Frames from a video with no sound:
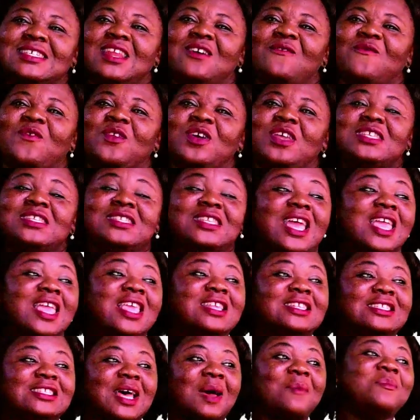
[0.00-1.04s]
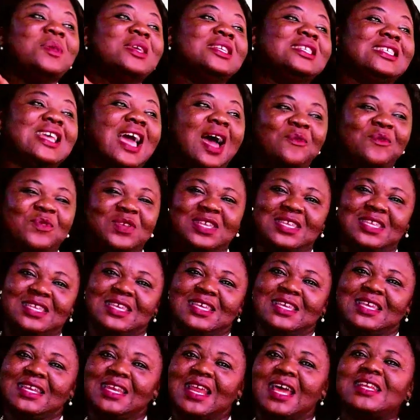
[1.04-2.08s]
level is the intermediary.
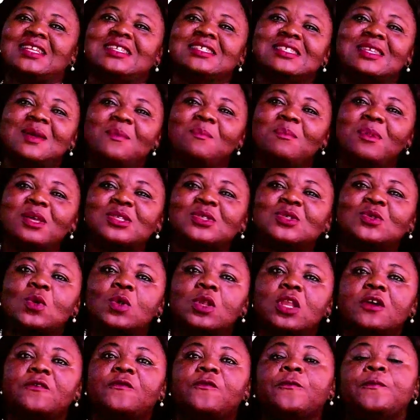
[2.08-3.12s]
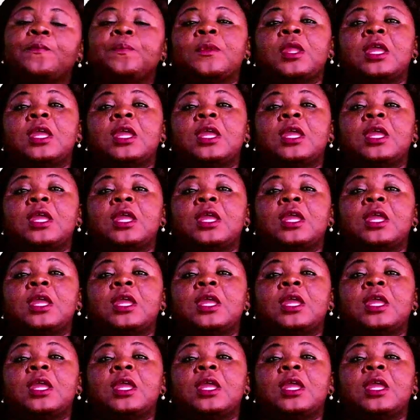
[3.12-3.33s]
That is the meso level.